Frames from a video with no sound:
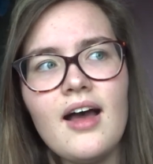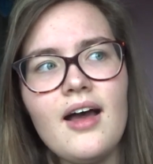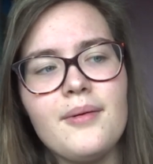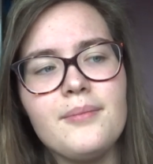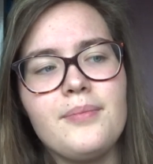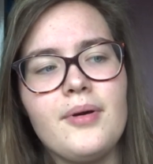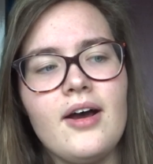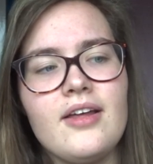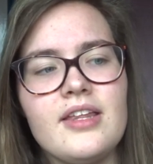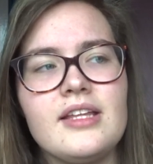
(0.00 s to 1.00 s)
But
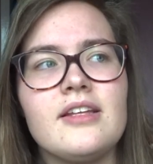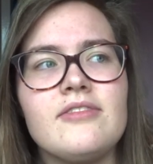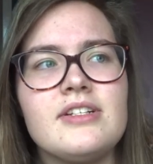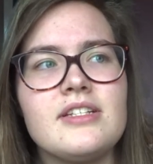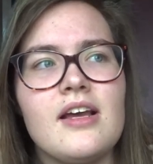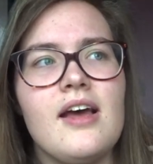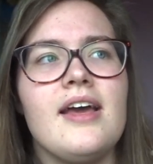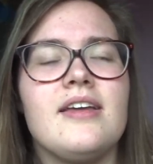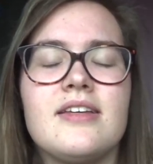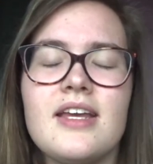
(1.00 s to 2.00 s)
I think there is a